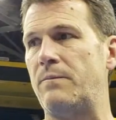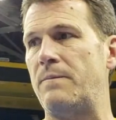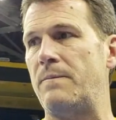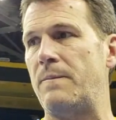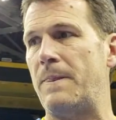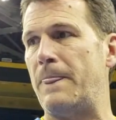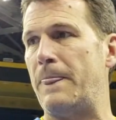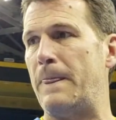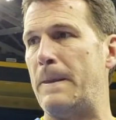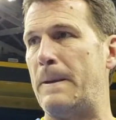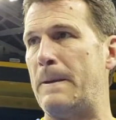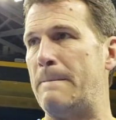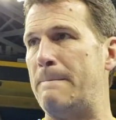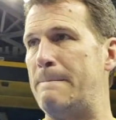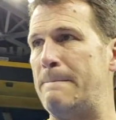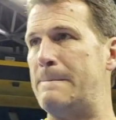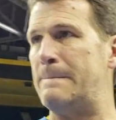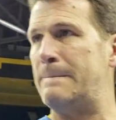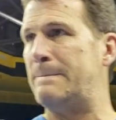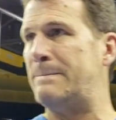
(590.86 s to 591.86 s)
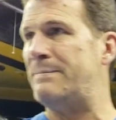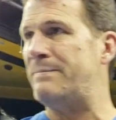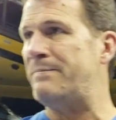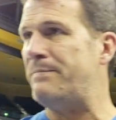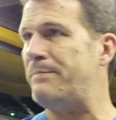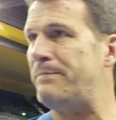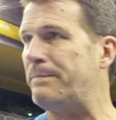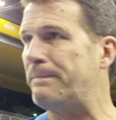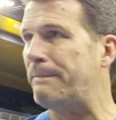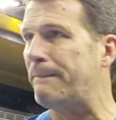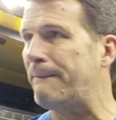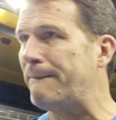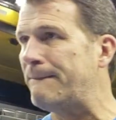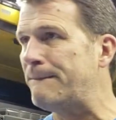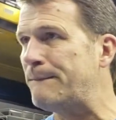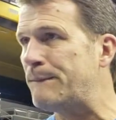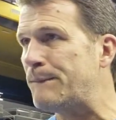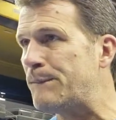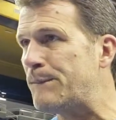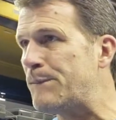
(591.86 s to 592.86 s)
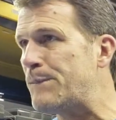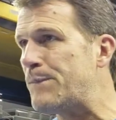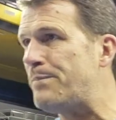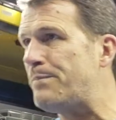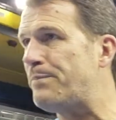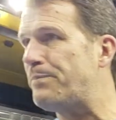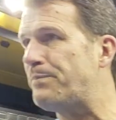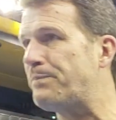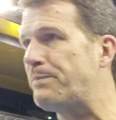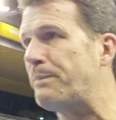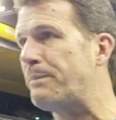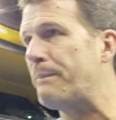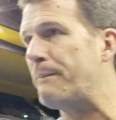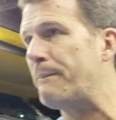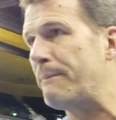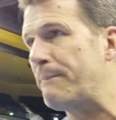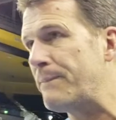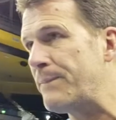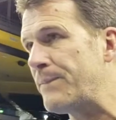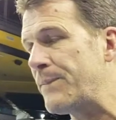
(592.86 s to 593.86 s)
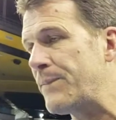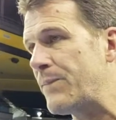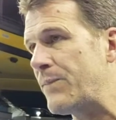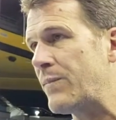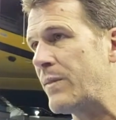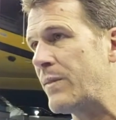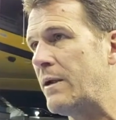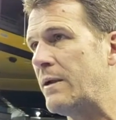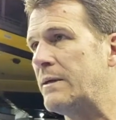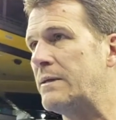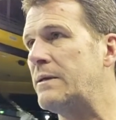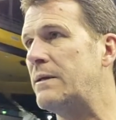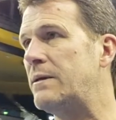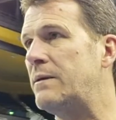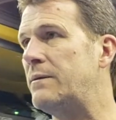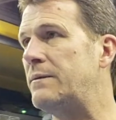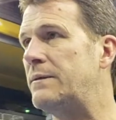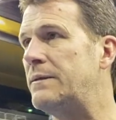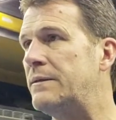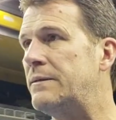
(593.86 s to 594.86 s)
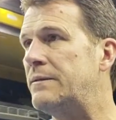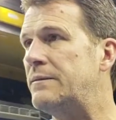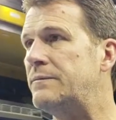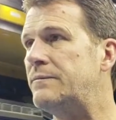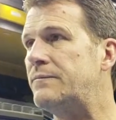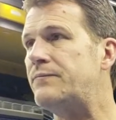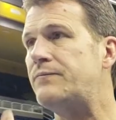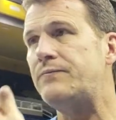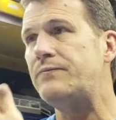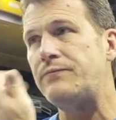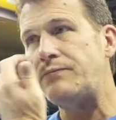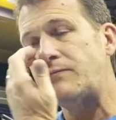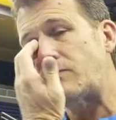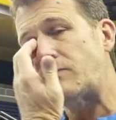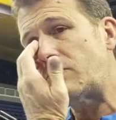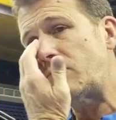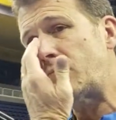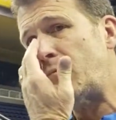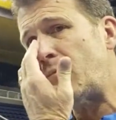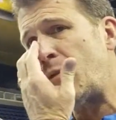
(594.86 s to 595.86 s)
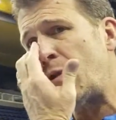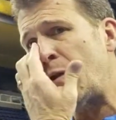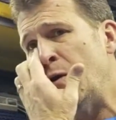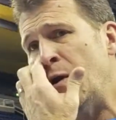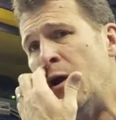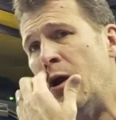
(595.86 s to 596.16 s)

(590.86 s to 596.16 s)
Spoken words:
How do you get the team to play like they did against Carolina that first half for 2 halves?